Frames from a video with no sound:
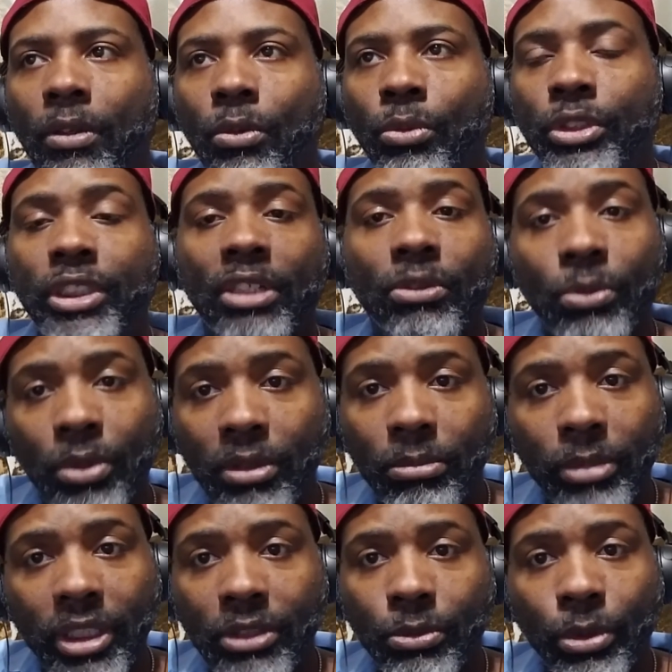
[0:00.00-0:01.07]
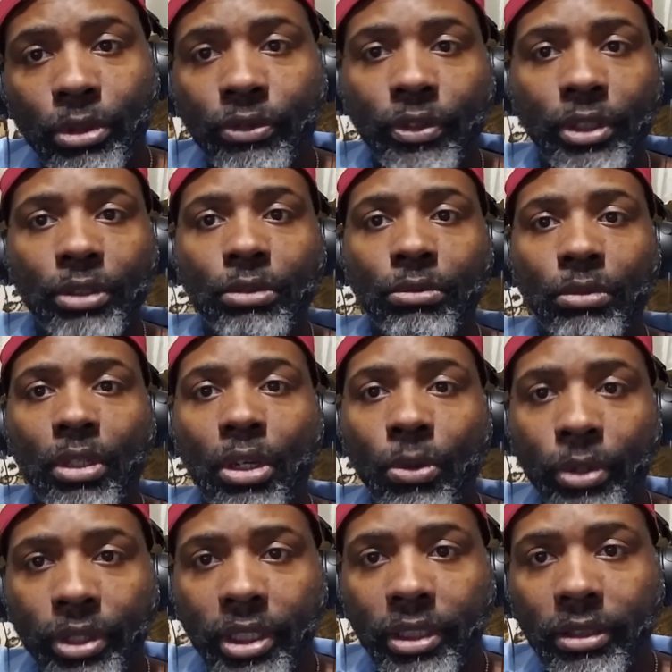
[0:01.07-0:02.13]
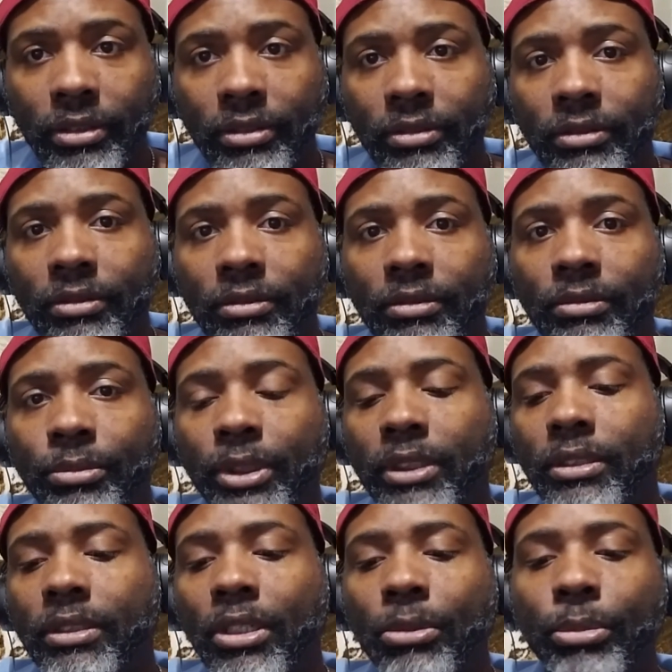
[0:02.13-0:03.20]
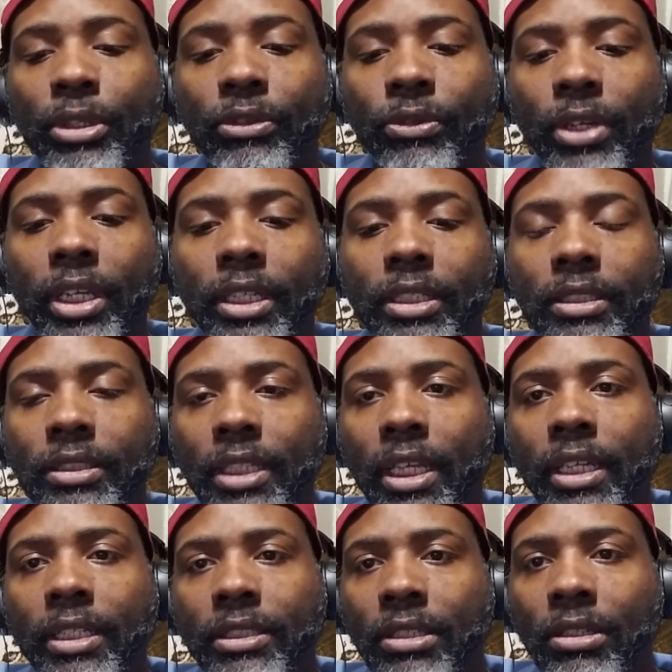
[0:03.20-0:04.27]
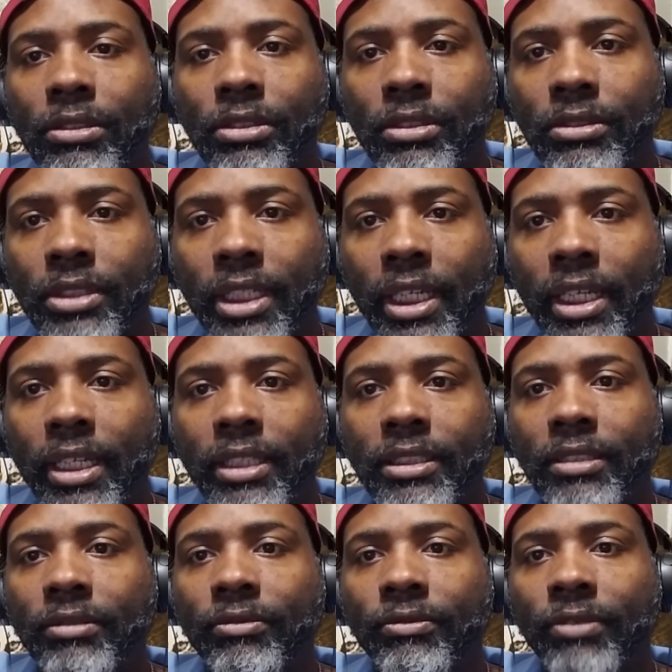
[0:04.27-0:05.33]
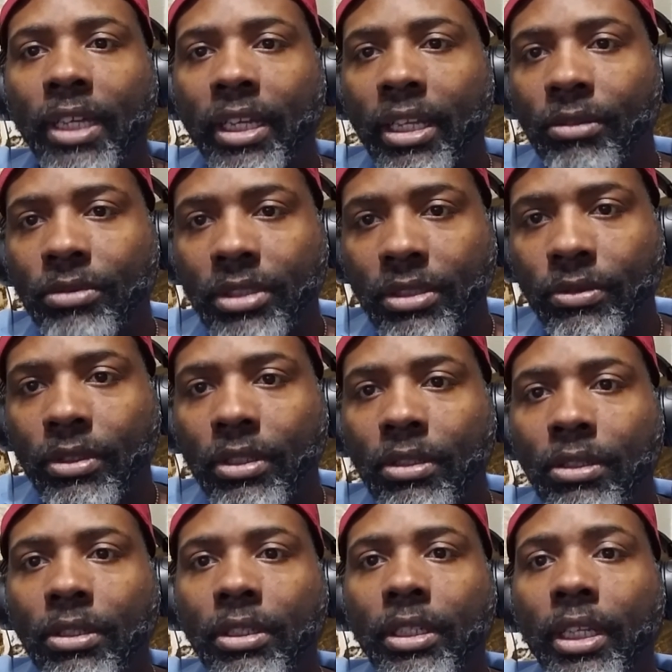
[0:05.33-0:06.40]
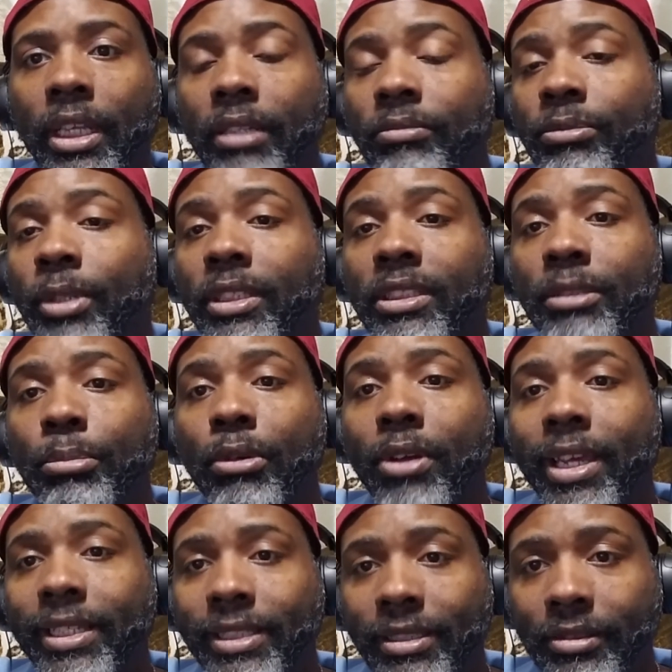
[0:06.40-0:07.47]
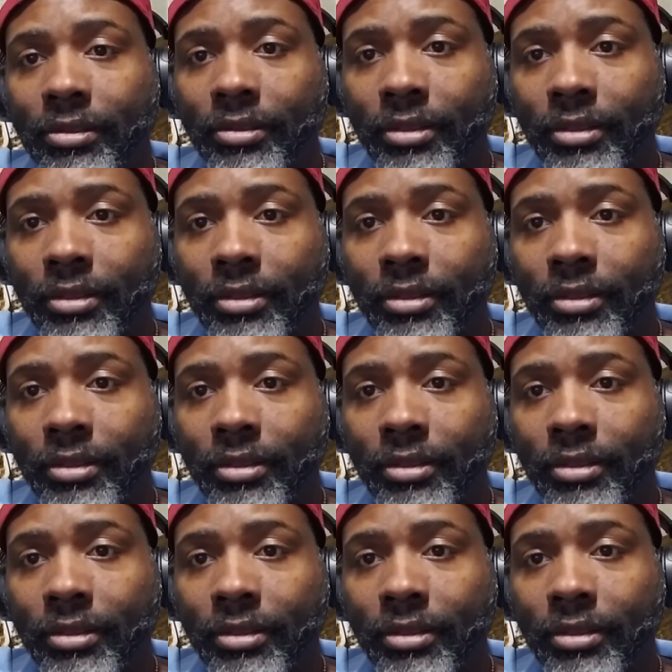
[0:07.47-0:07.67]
Whichever one best works for you, go with it. But don't be afraid to sit down and talk to those guys and find out what's going on, and especially pricing.